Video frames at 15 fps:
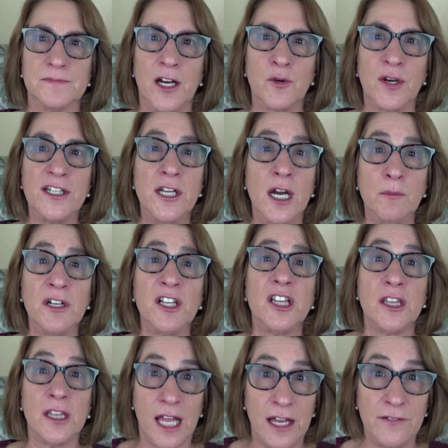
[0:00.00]
All right, number
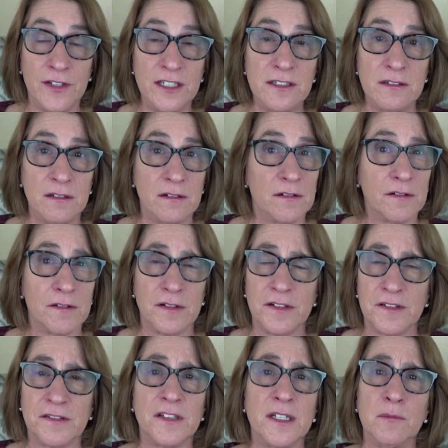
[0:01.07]
11
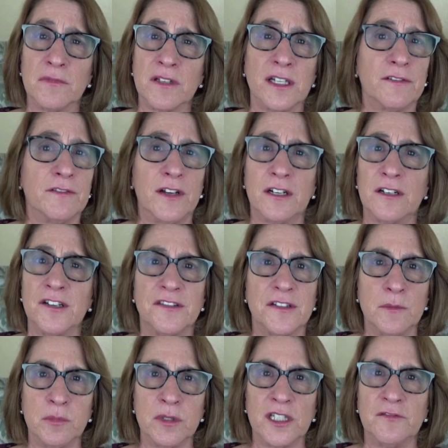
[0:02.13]
seems like very
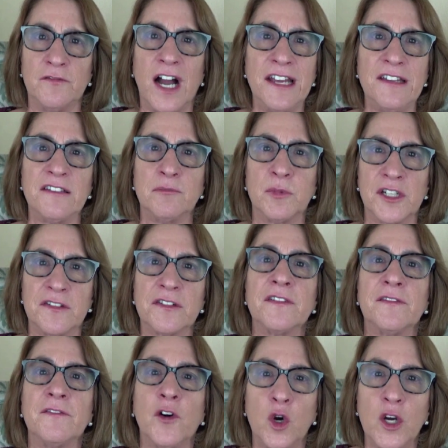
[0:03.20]
simple advice, but it's
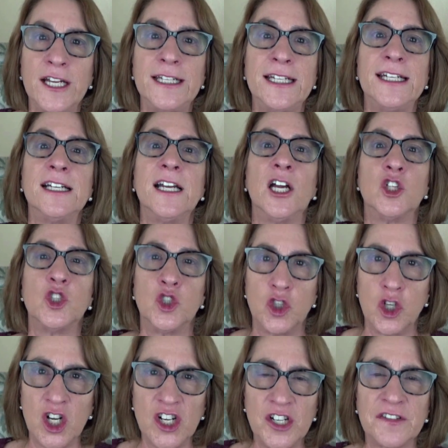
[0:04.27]
avoiding
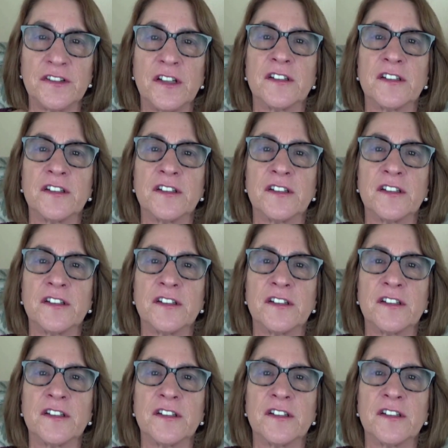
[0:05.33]
drugs,